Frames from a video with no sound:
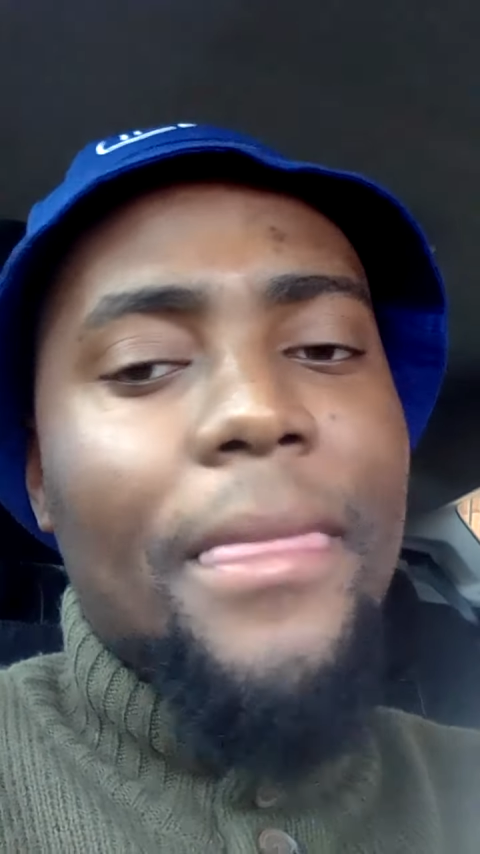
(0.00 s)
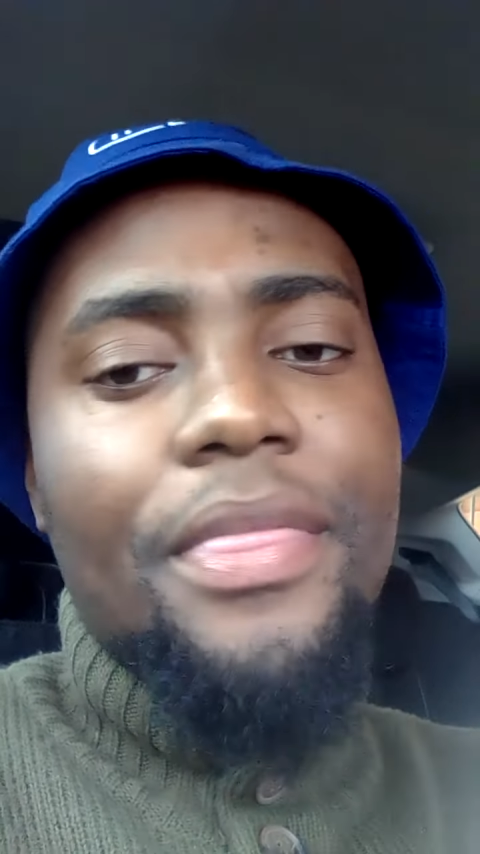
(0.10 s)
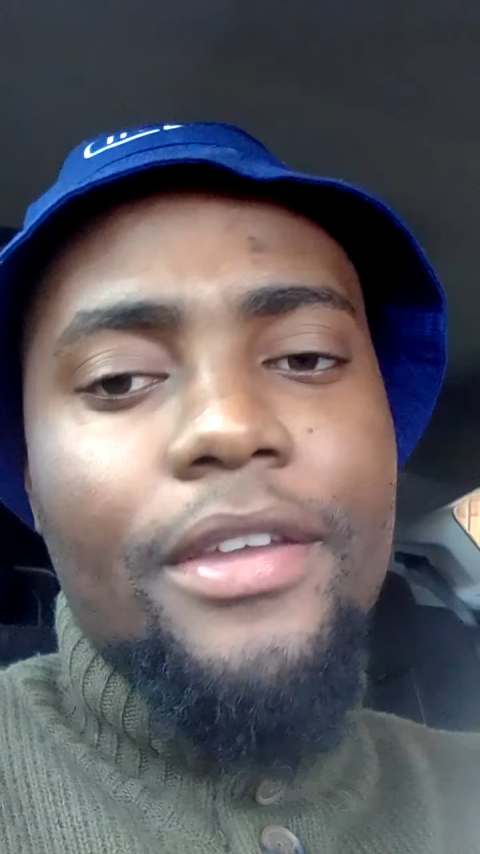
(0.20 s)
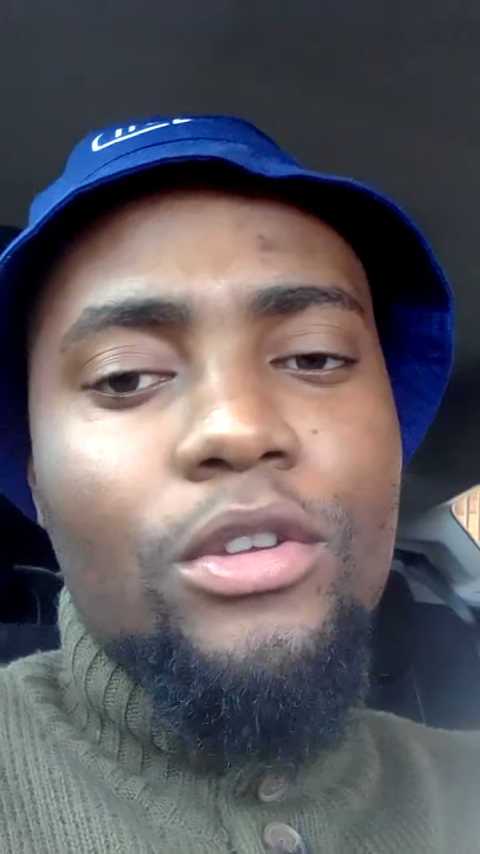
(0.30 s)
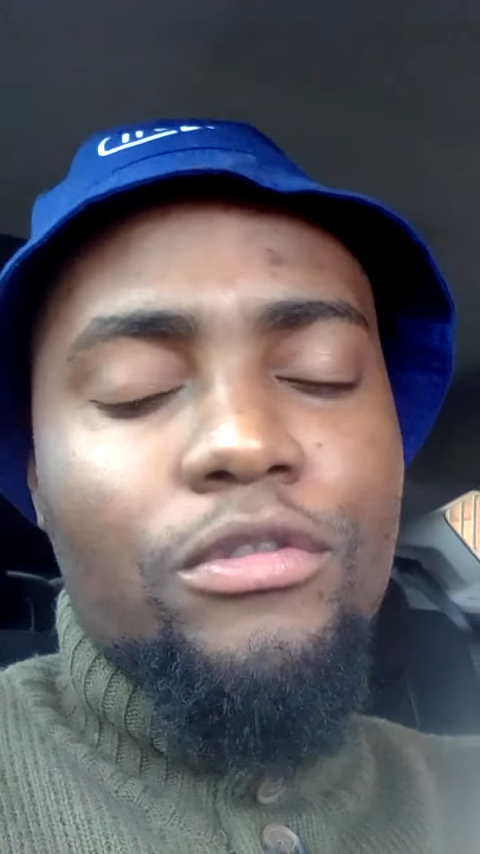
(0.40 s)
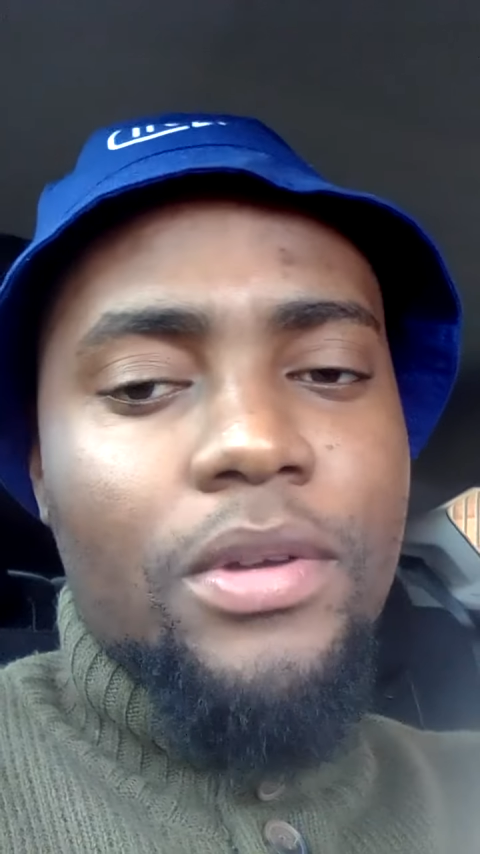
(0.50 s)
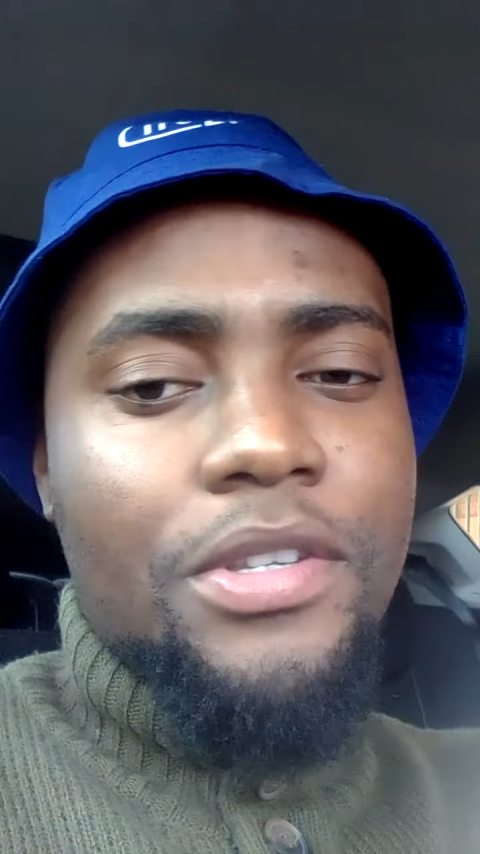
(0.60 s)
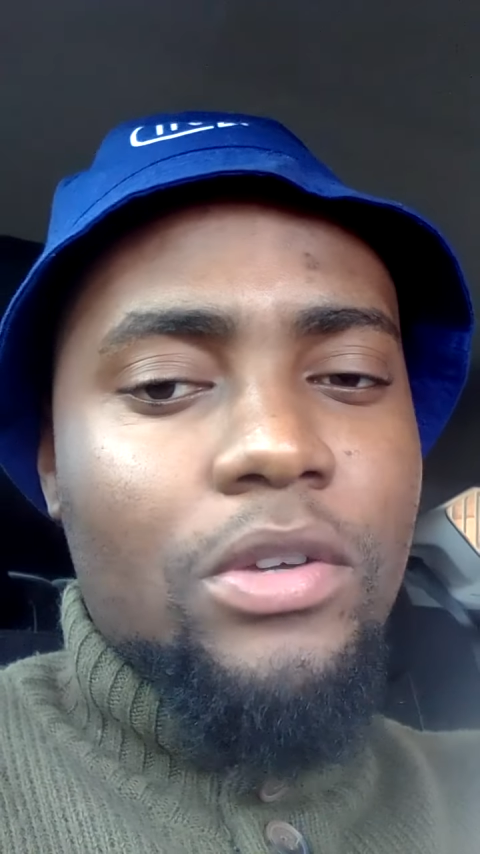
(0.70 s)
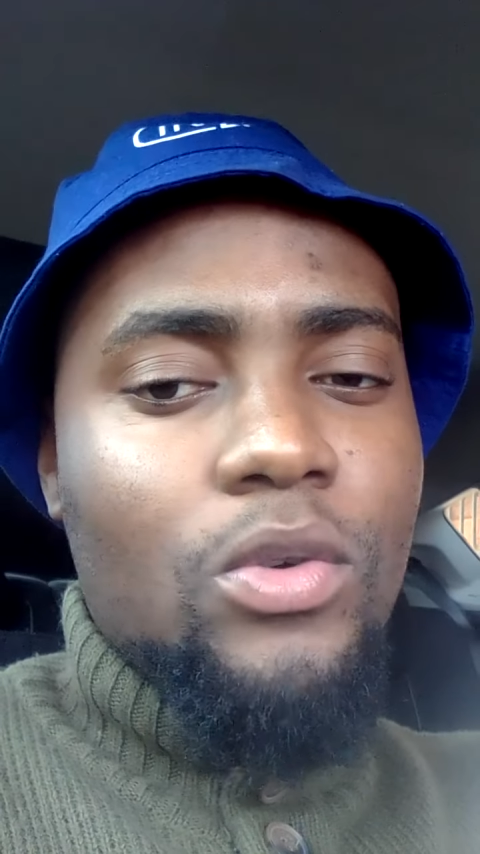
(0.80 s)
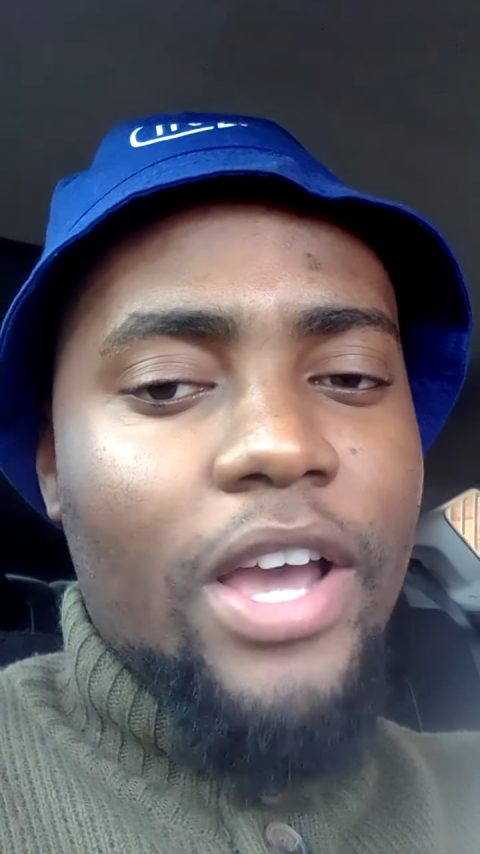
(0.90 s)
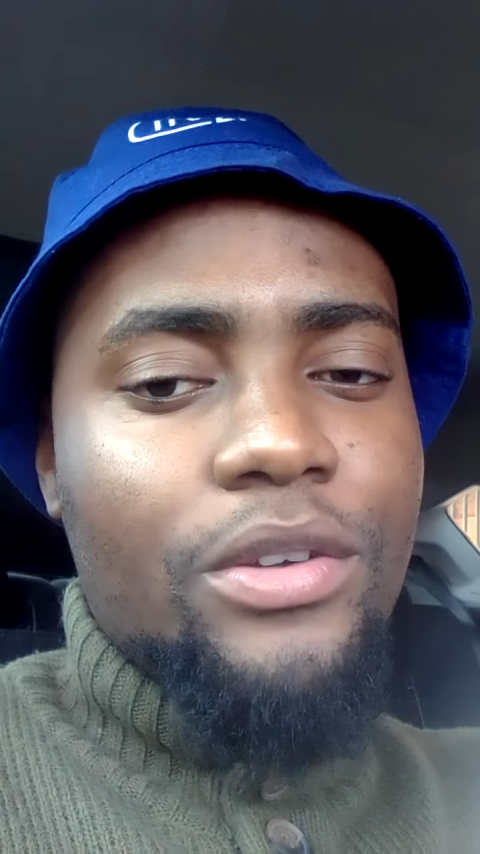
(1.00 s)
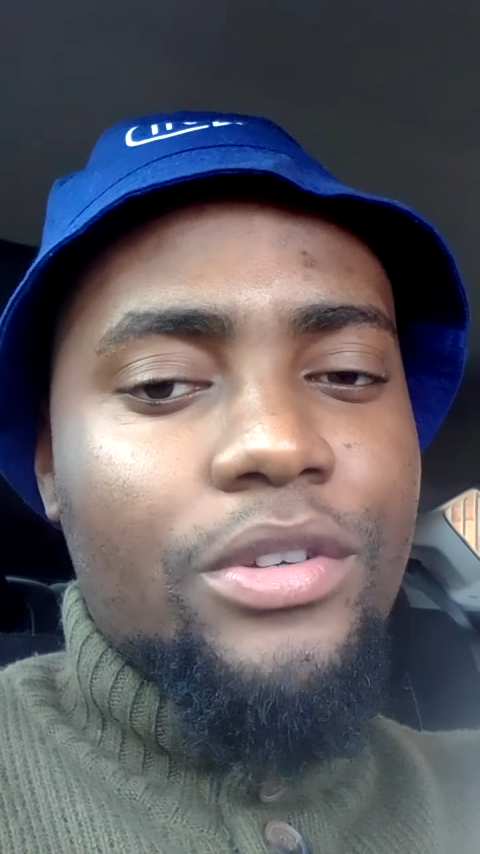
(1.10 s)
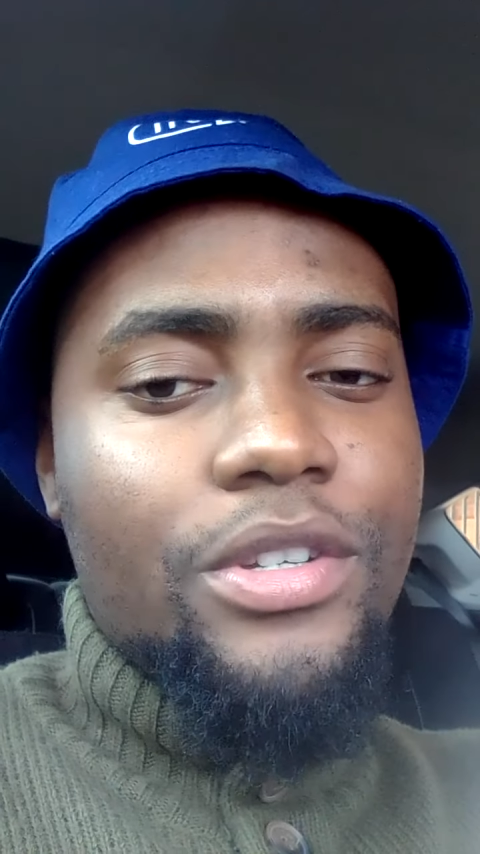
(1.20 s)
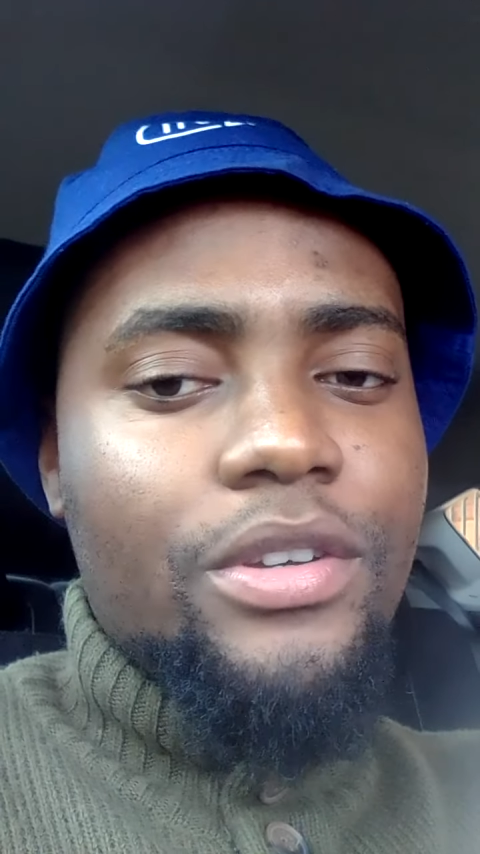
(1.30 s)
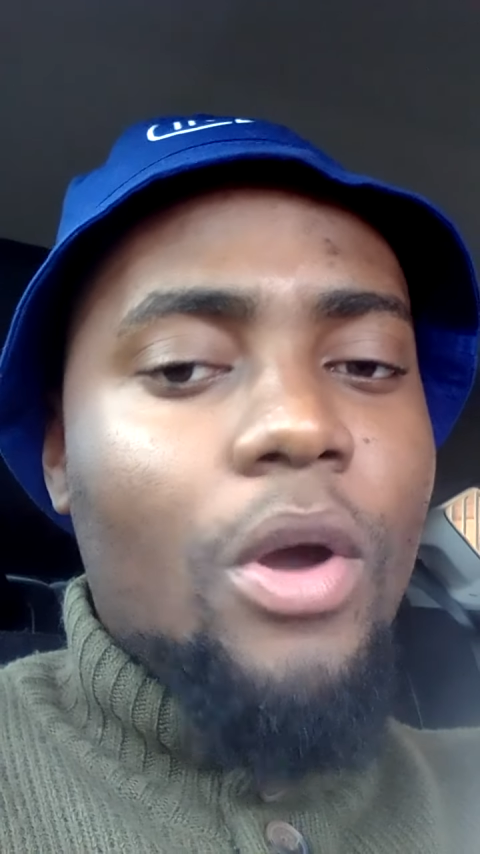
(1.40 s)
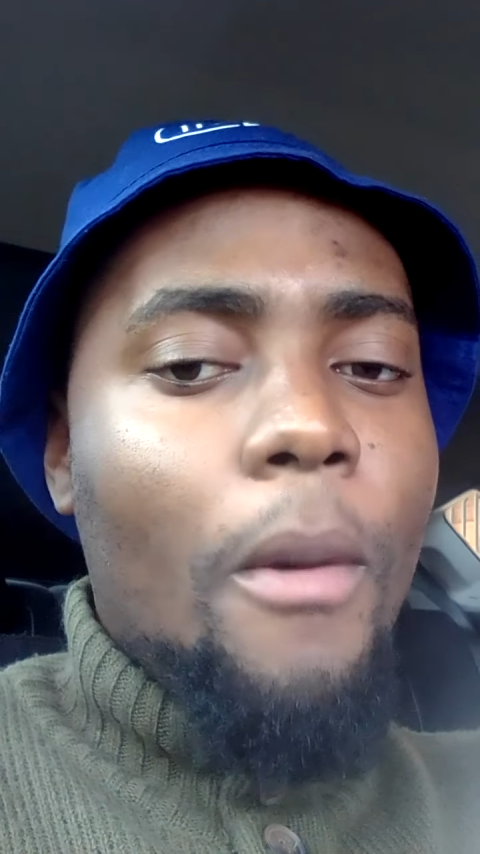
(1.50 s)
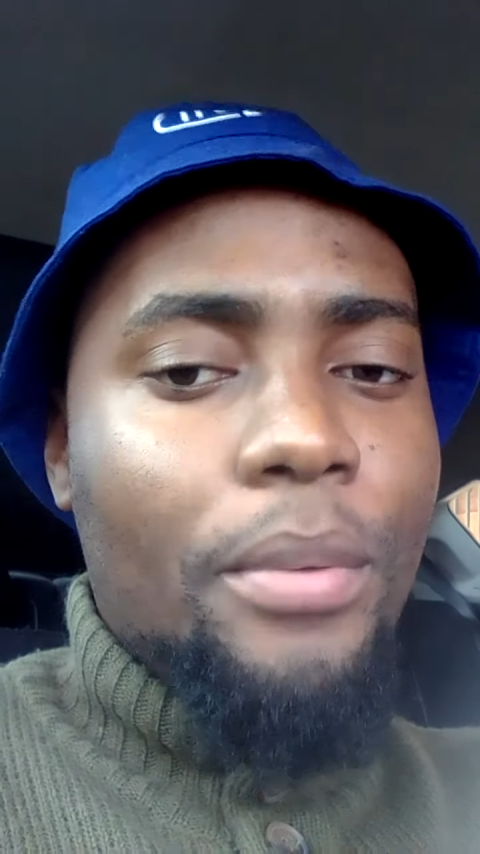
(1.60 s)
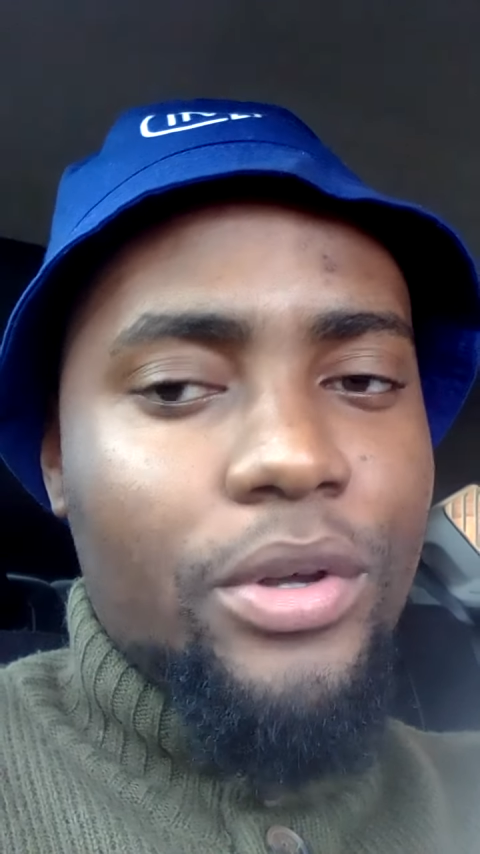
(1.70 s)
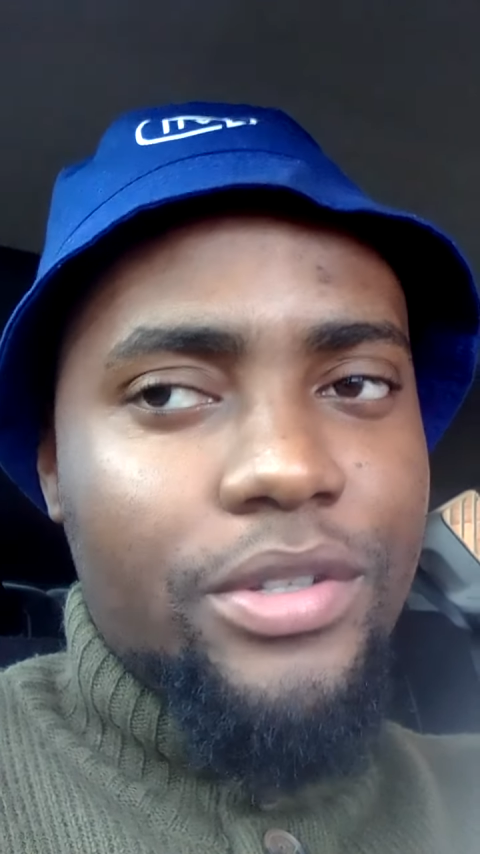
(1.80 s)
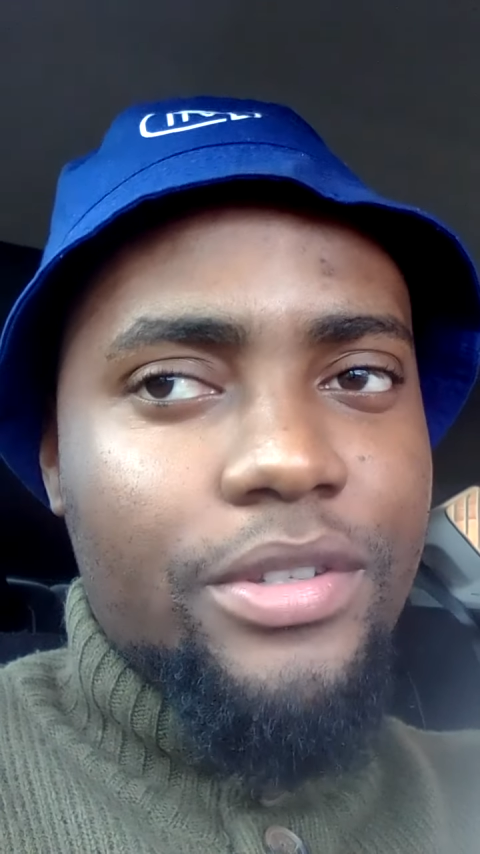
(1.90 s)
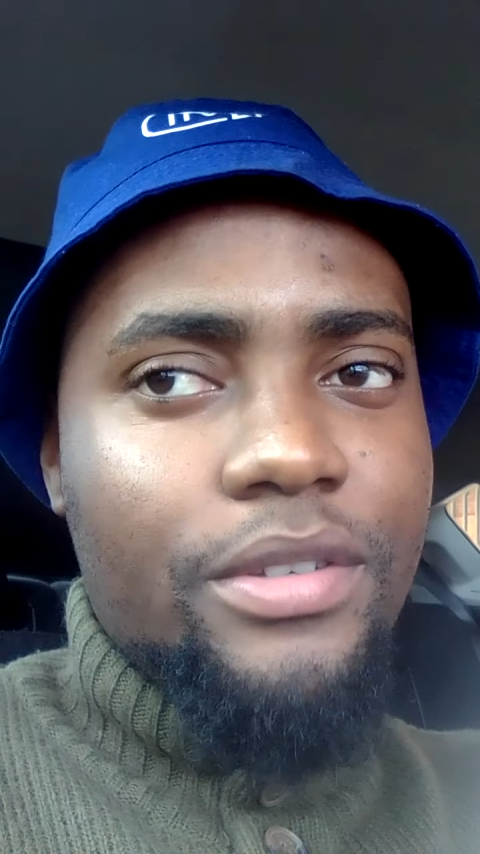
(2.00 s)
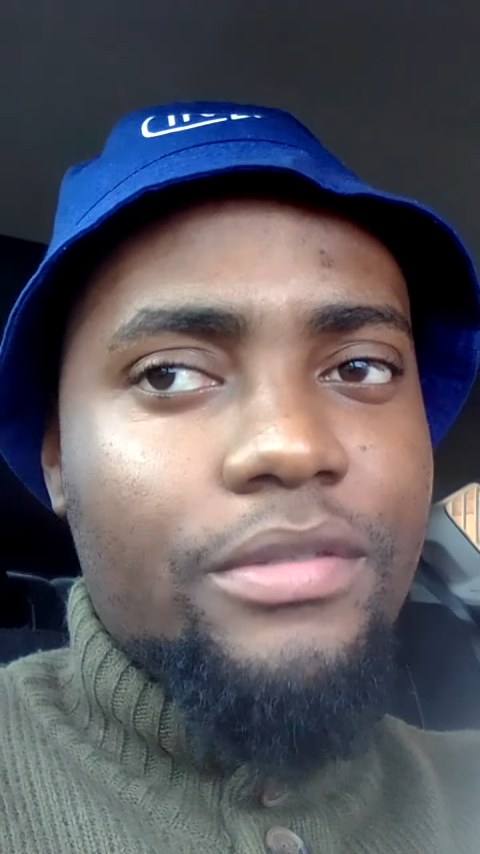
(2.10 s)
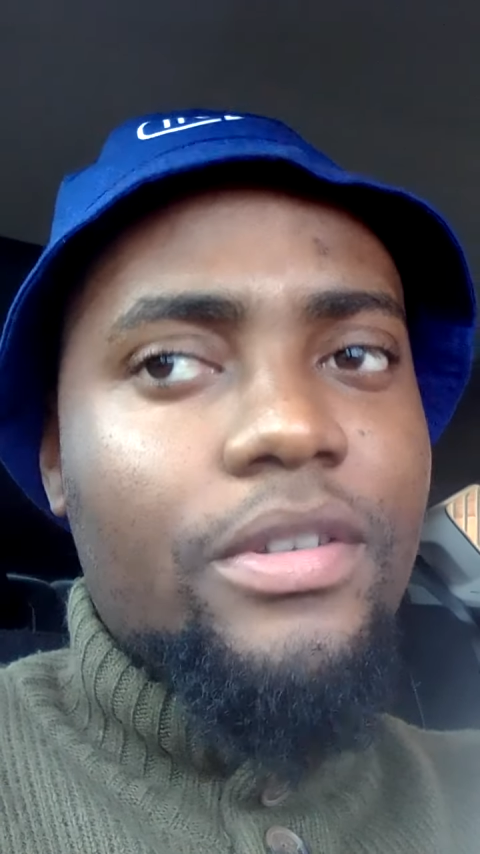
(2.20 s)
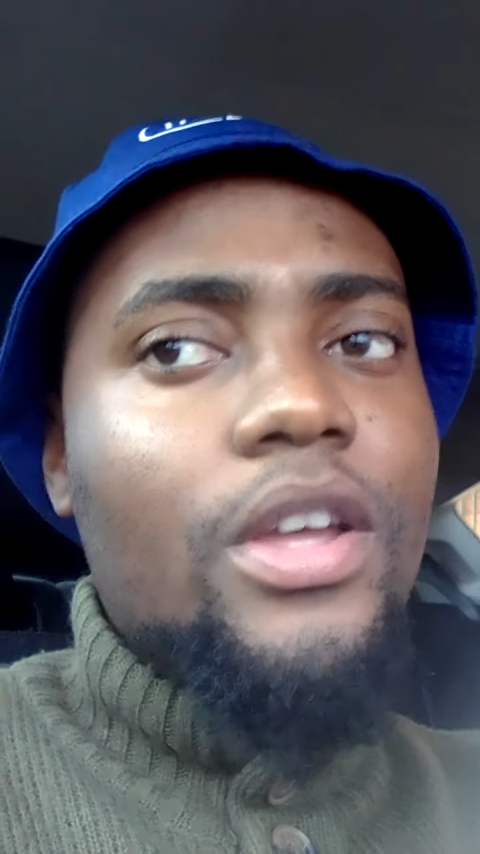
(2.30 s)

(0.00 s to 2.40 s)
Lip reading: then uyofumaniseka hydrogen or positive.